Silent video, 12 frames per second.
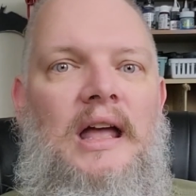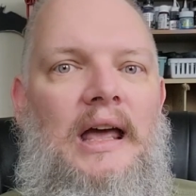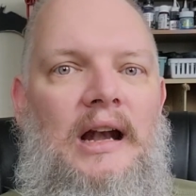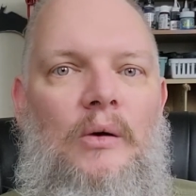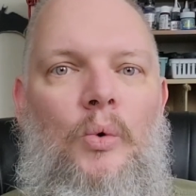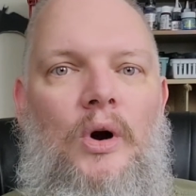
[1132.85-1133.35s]

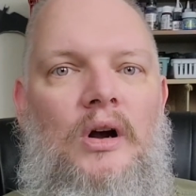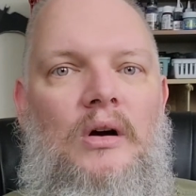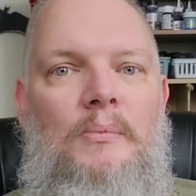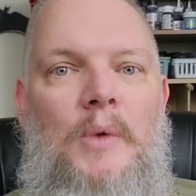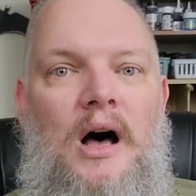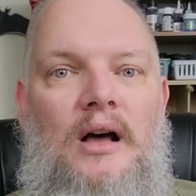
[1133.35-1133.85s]
and I work
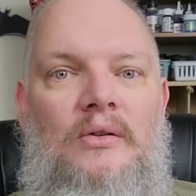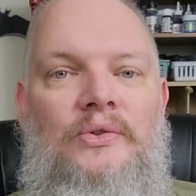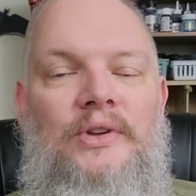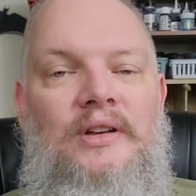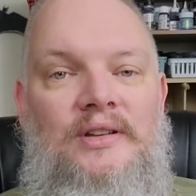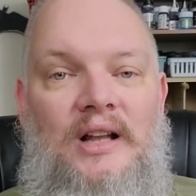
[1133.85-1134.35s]
on
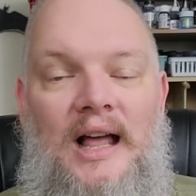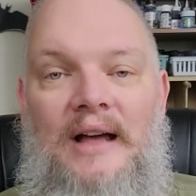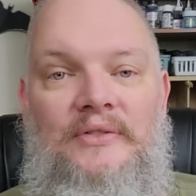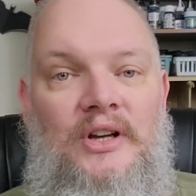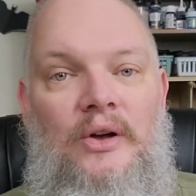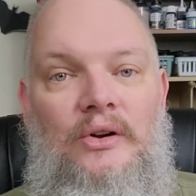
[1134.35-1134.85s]
models until I
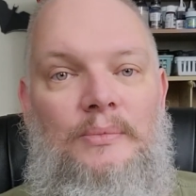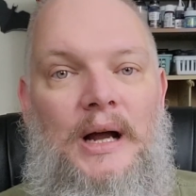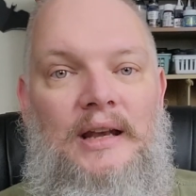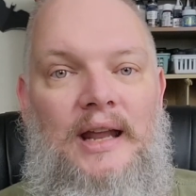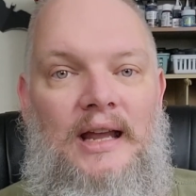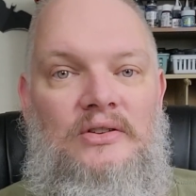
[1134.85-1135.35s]
have to go to my
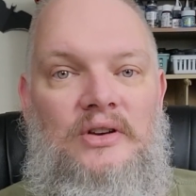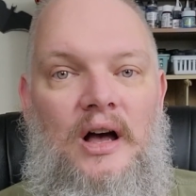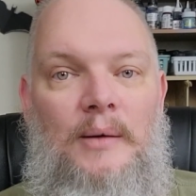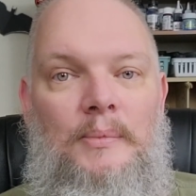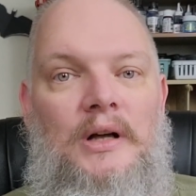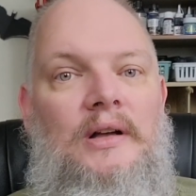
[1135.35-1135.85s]
day
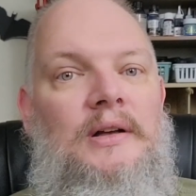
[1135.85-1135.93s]
job.